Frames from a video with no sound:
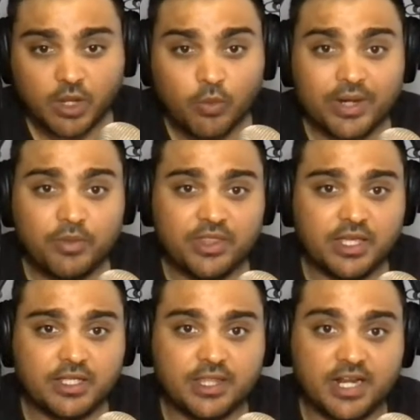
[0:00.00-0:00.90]
when we
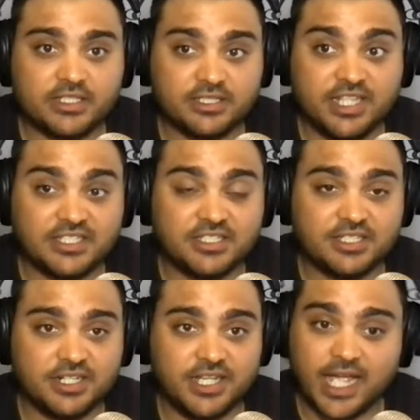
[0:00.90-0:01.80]
think that it is
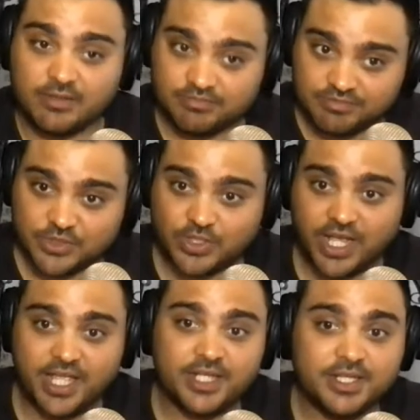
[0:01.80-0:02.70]
necessary. And
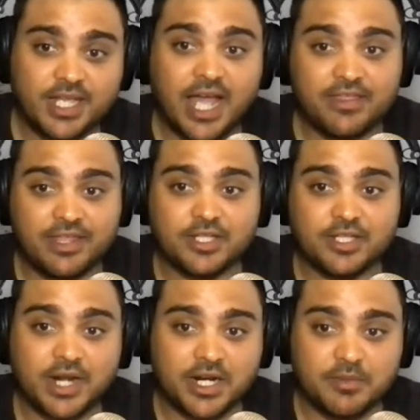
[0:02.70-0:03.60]
today, I think it's
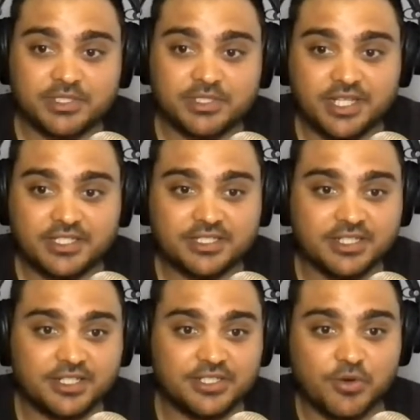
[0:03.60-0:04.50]
100%
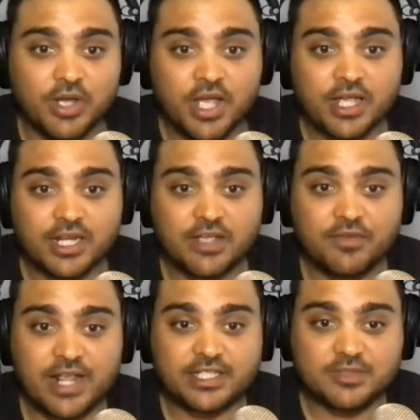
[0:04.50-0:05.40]
necessary. So
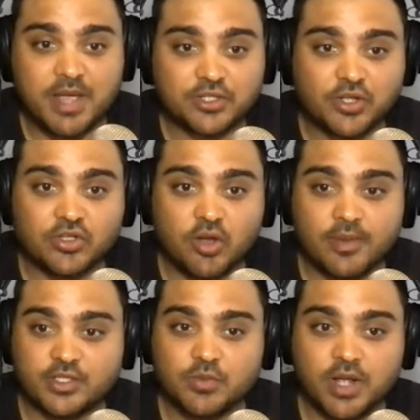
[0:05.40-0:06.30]

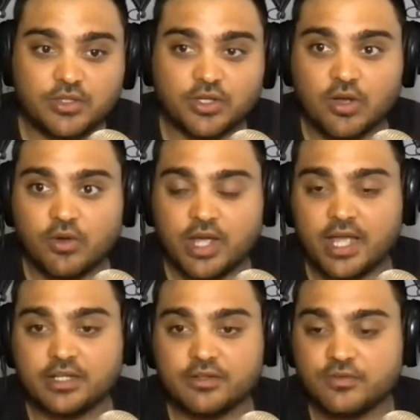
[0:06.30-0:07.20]
cricketfanaticsmag.com as well to go
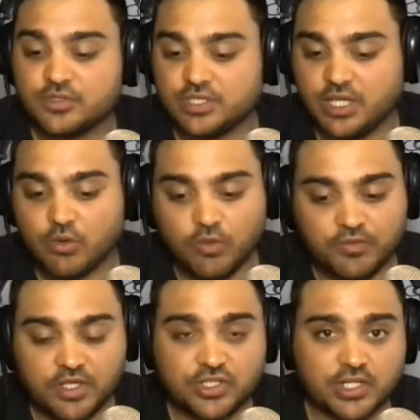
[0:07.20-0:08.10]
and see all
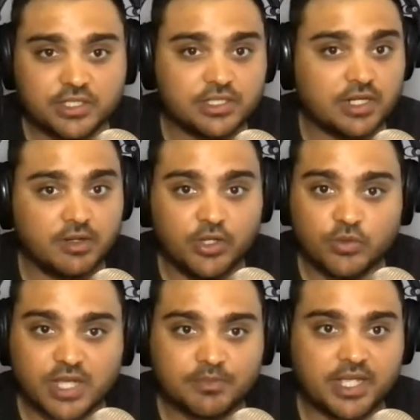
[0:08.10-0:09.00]
features and
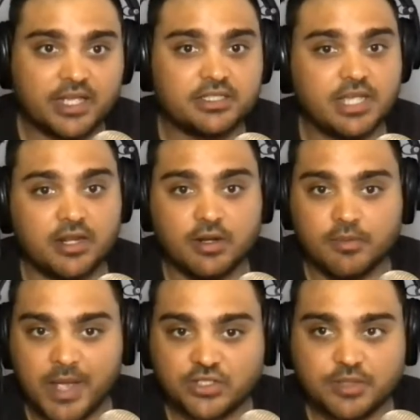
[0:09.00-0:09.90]
news updates and
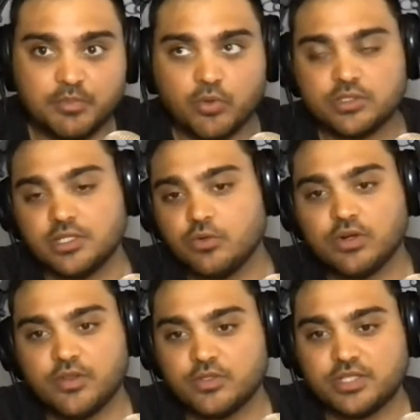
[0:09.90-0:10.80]
match reports and all
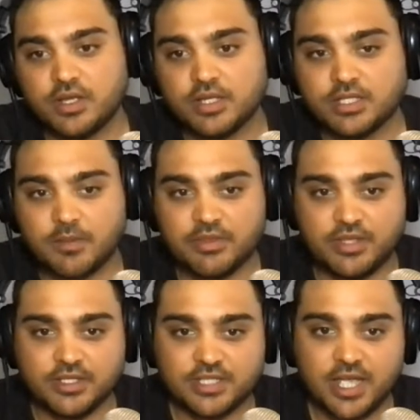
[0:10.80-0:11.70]
of those type of
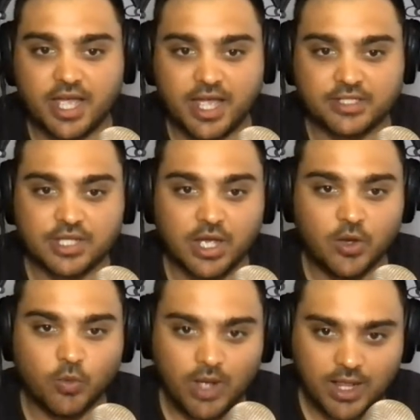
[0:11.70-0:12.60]
things as
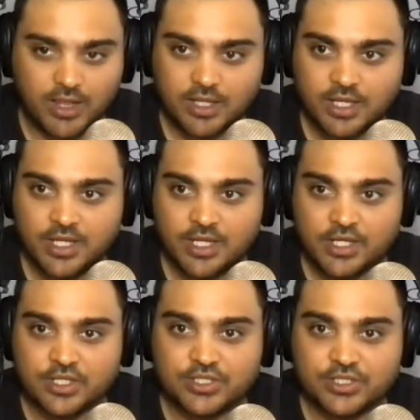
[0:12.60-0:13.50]
well.
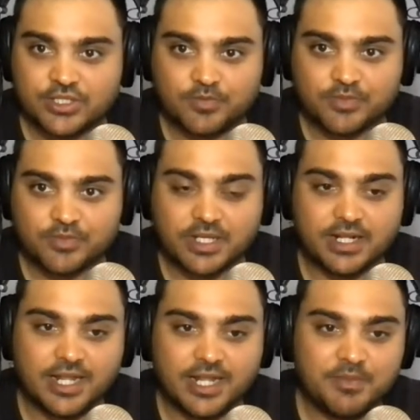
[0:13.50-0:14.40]
So
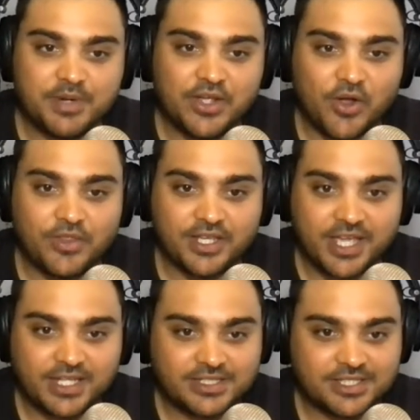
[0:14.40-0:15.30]
let me bring on the
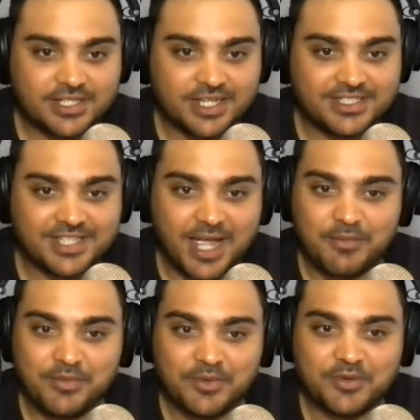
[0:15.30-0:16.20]
guest. It's
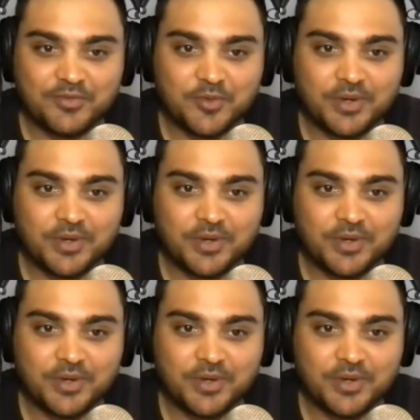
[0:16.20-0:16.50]
time for